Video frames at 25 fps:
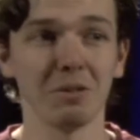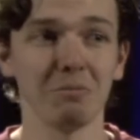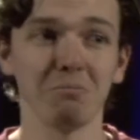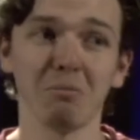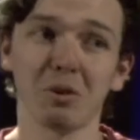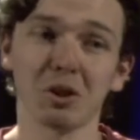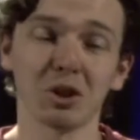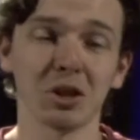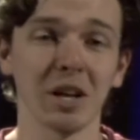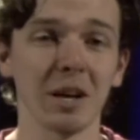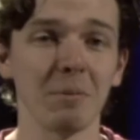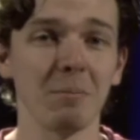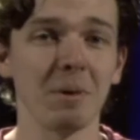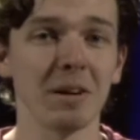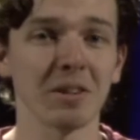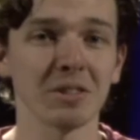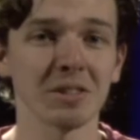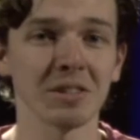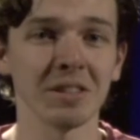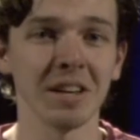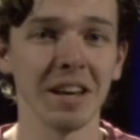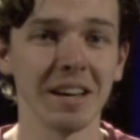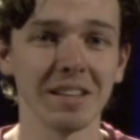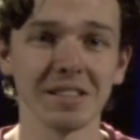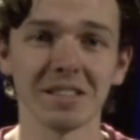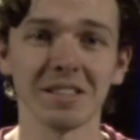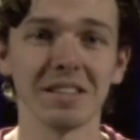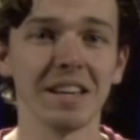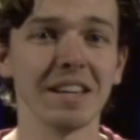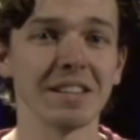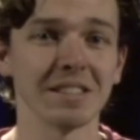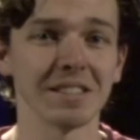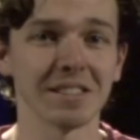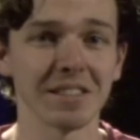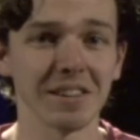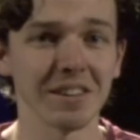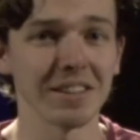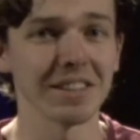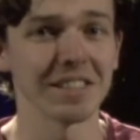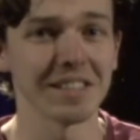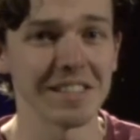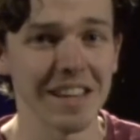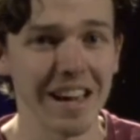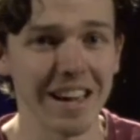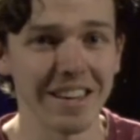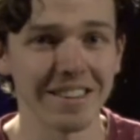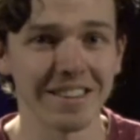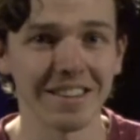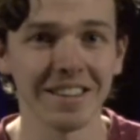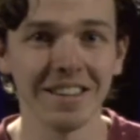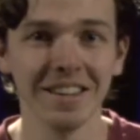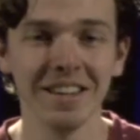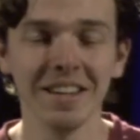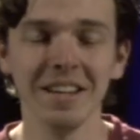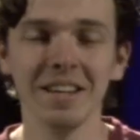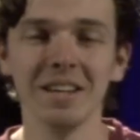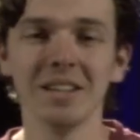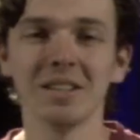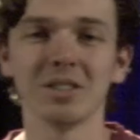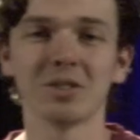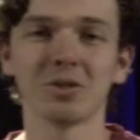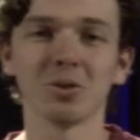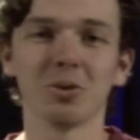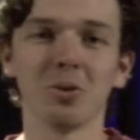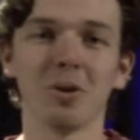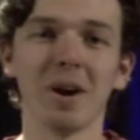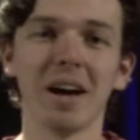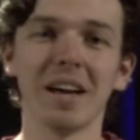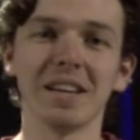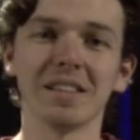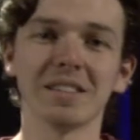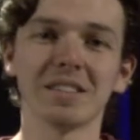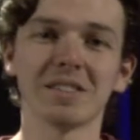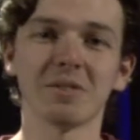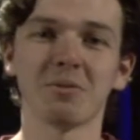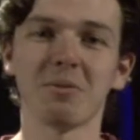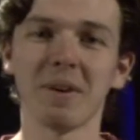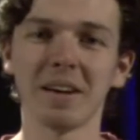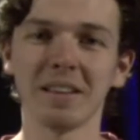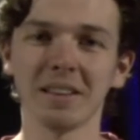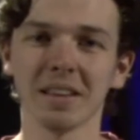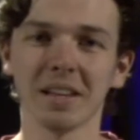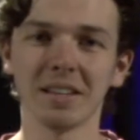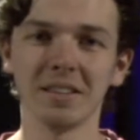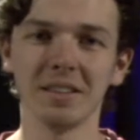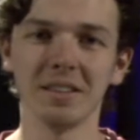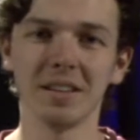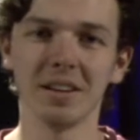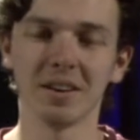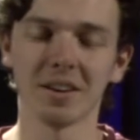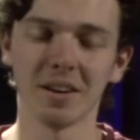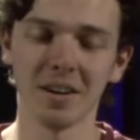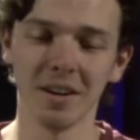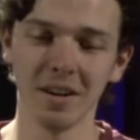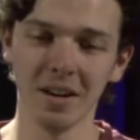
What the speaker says: A shy person isn't necessarily sad, so it's a fine line there.